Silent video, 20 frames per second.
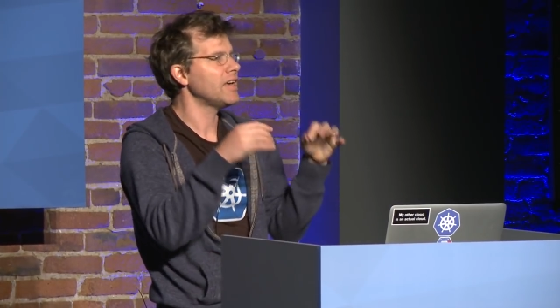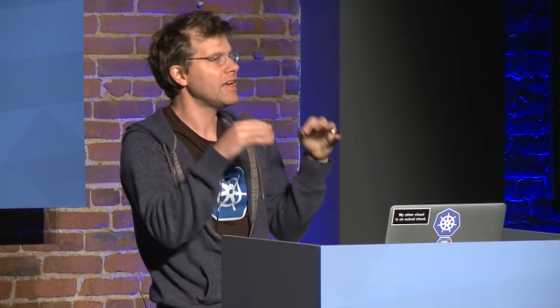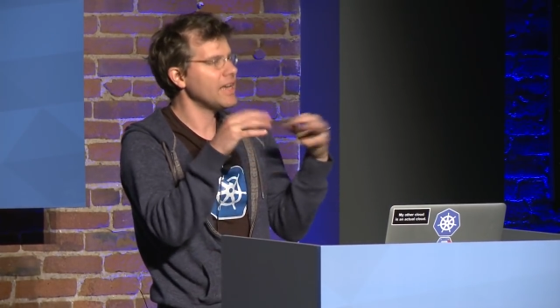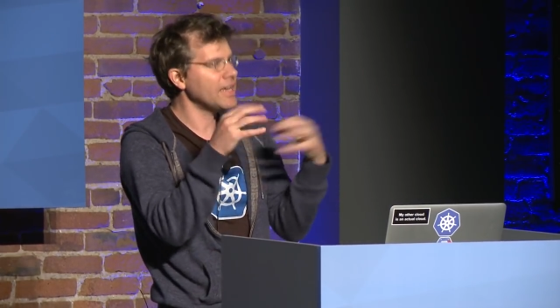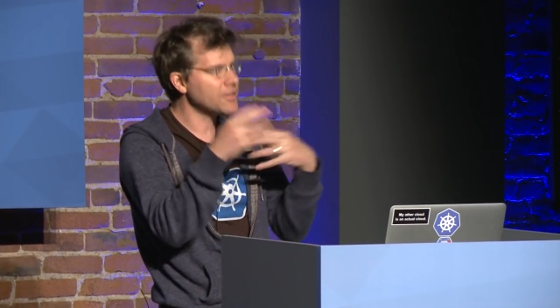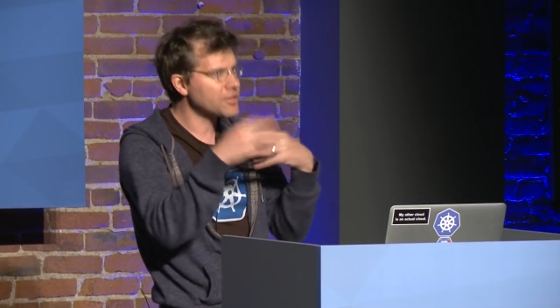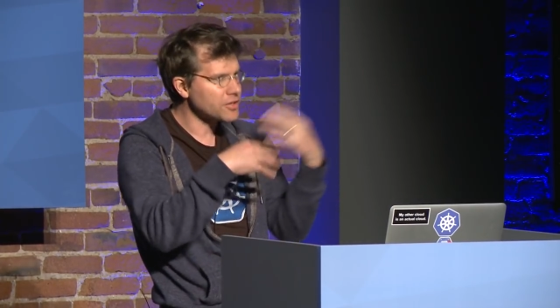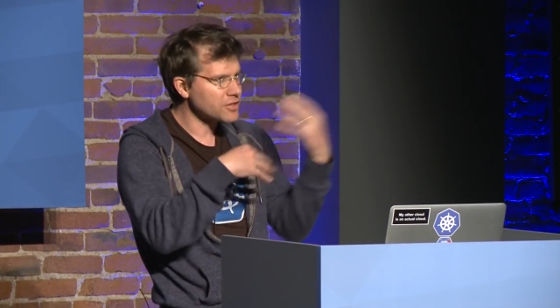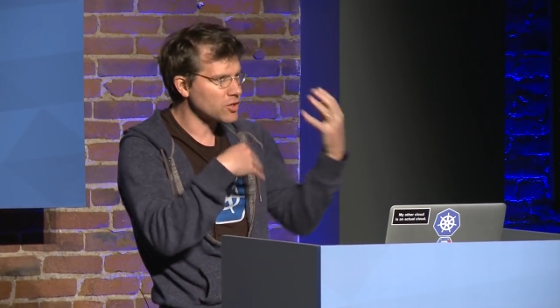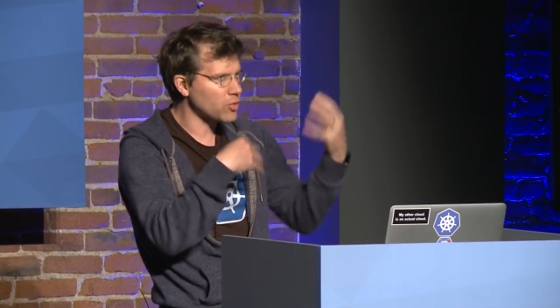
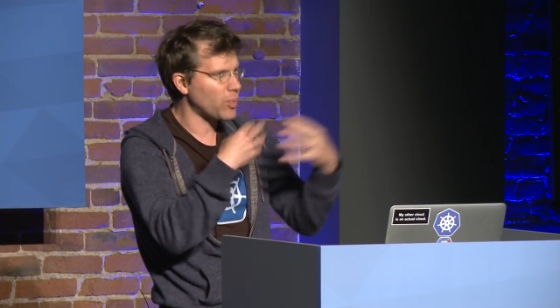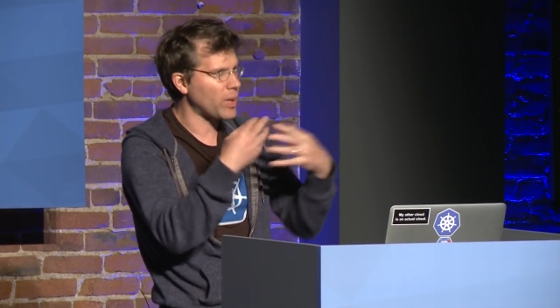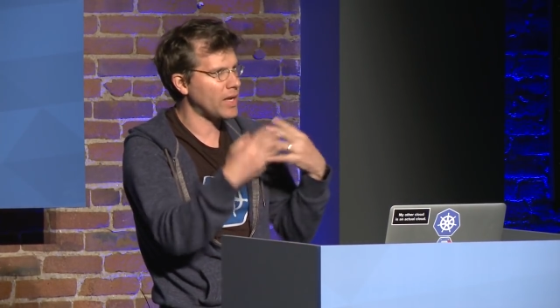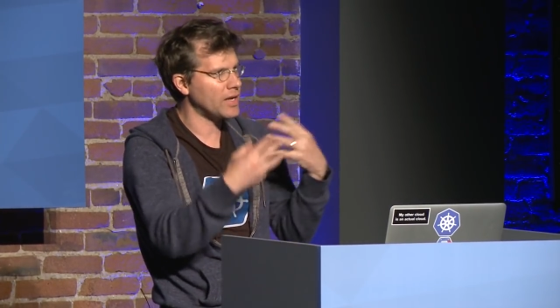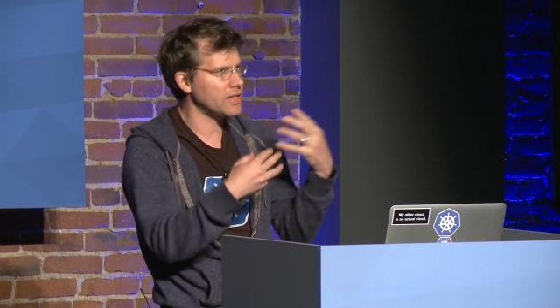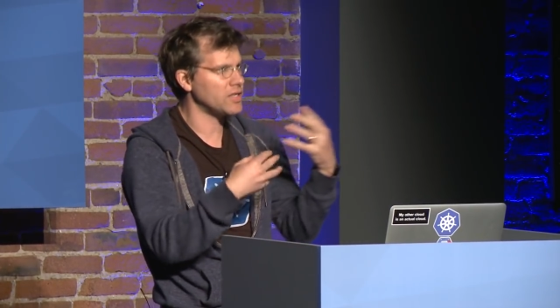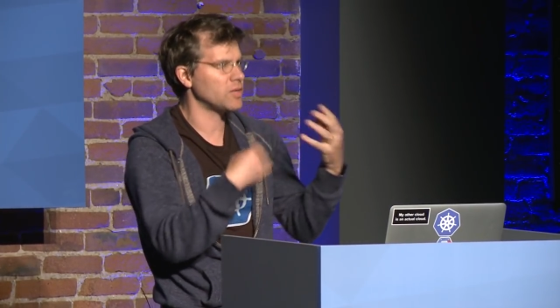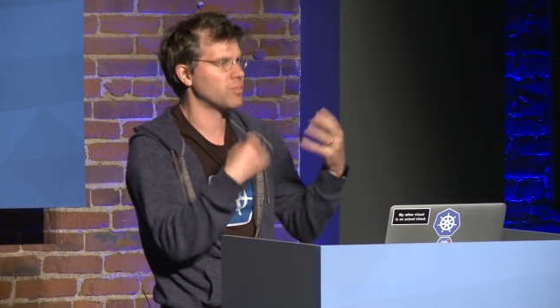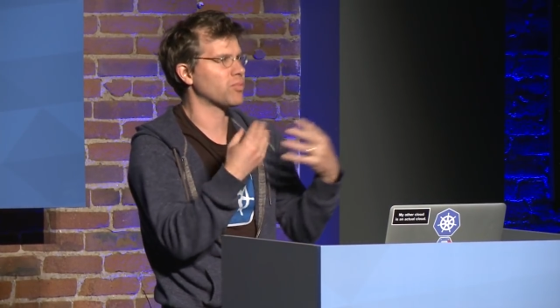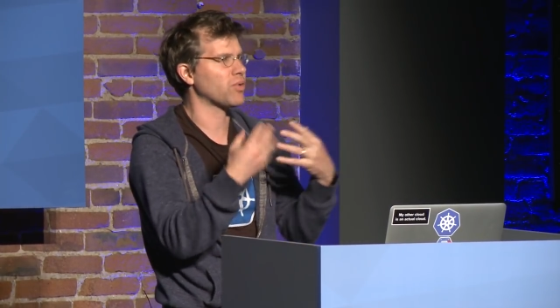
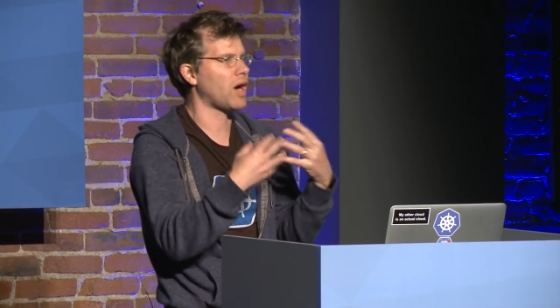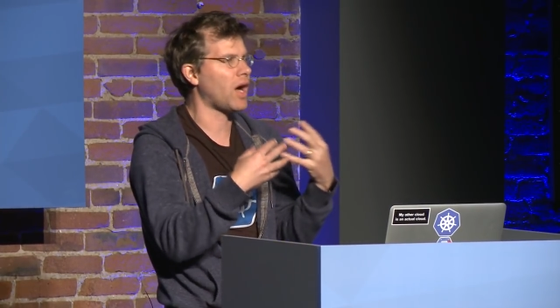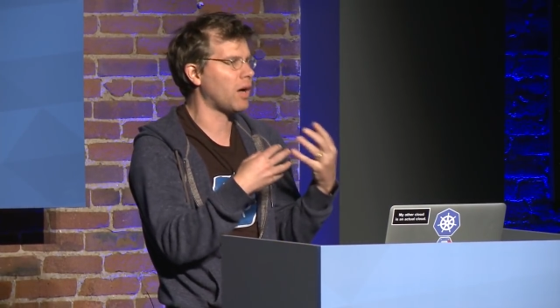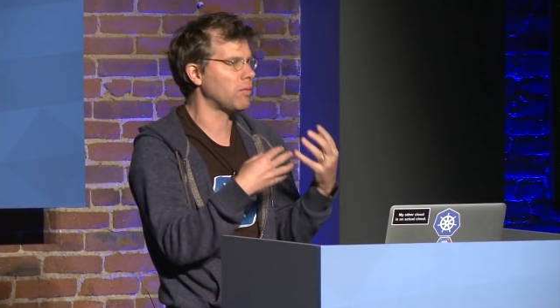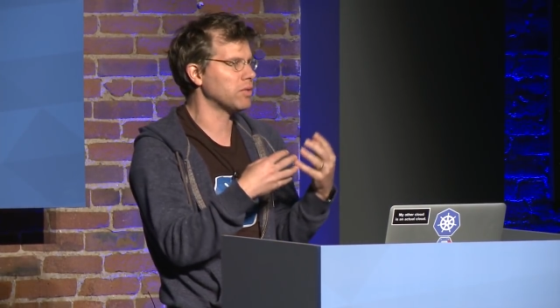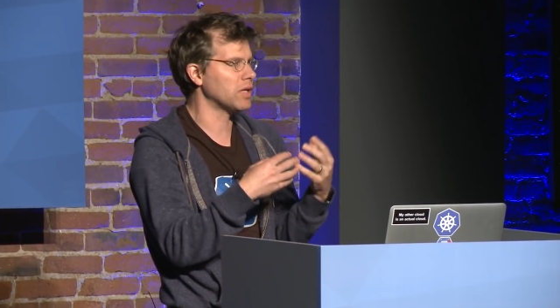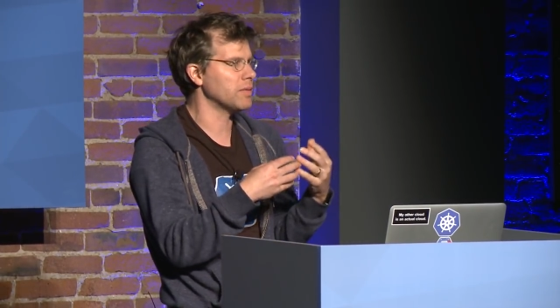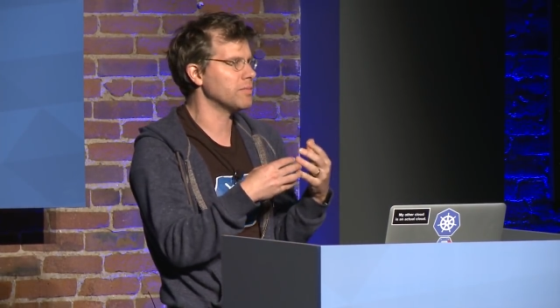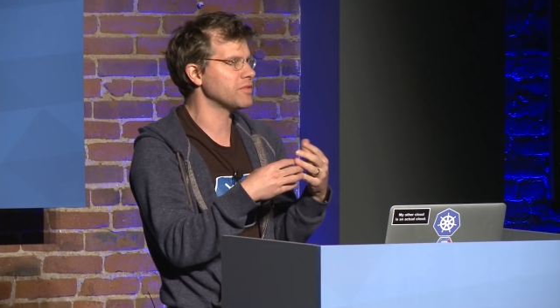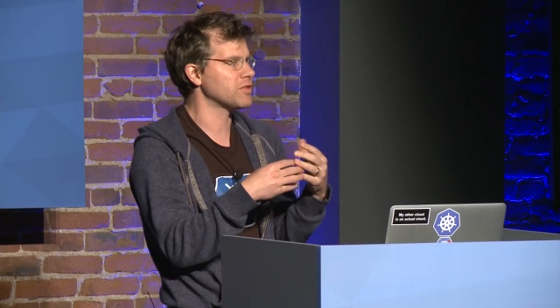interdependent
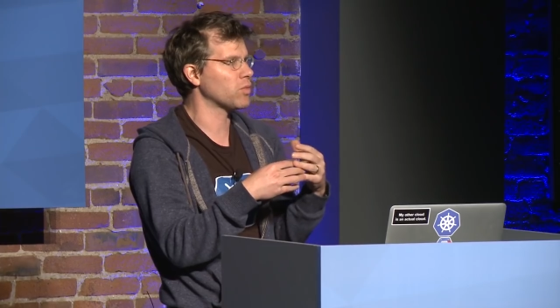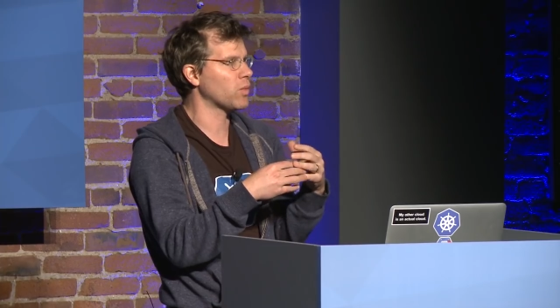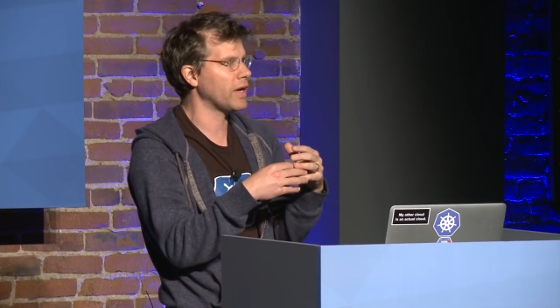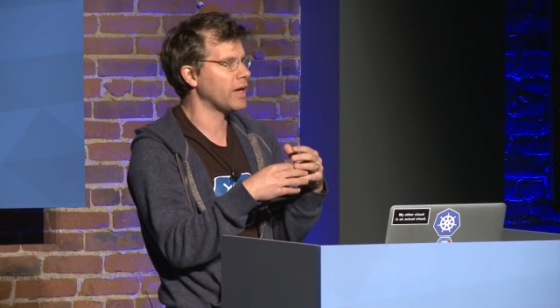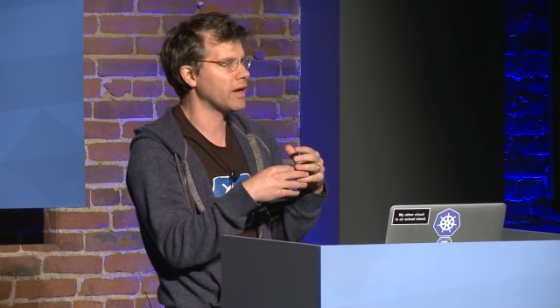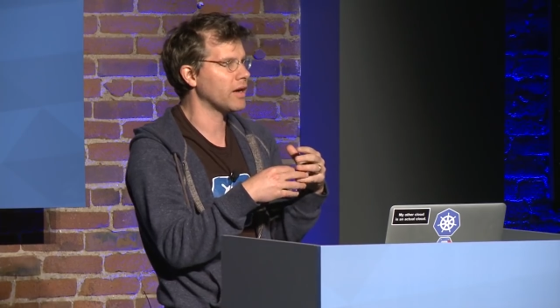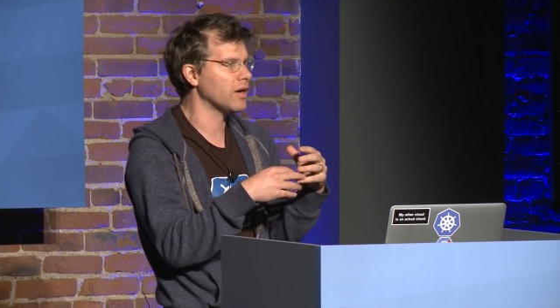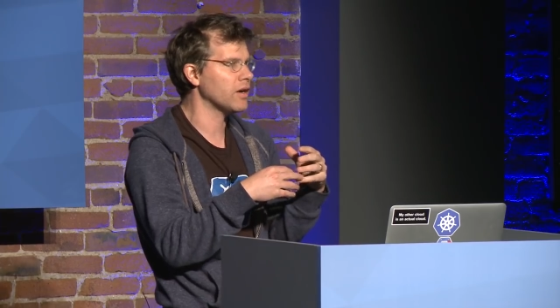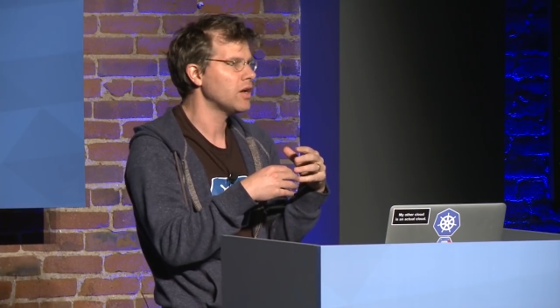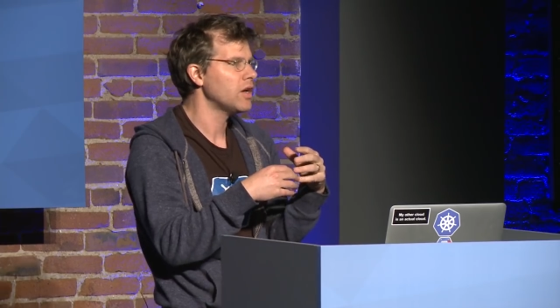problems
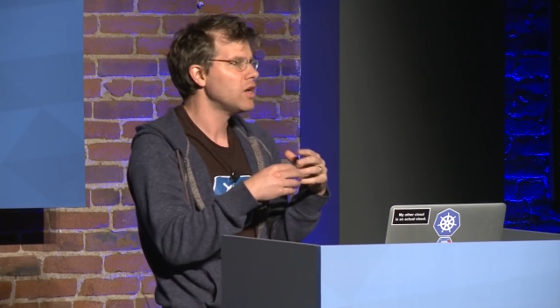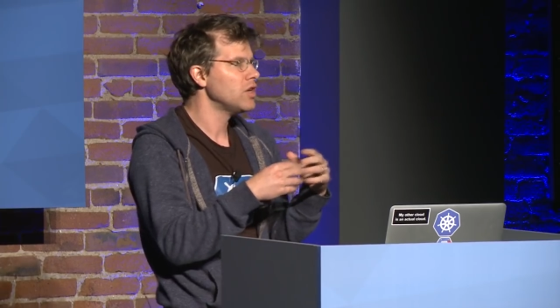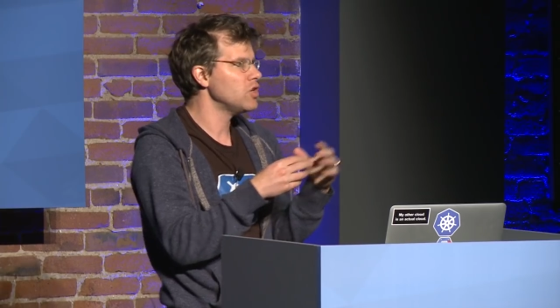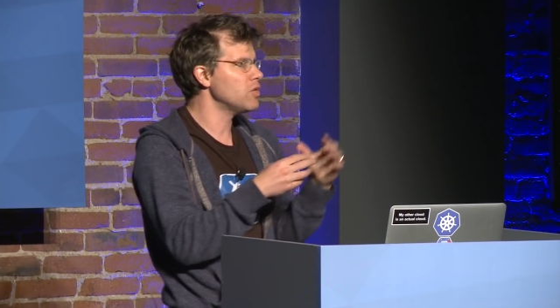where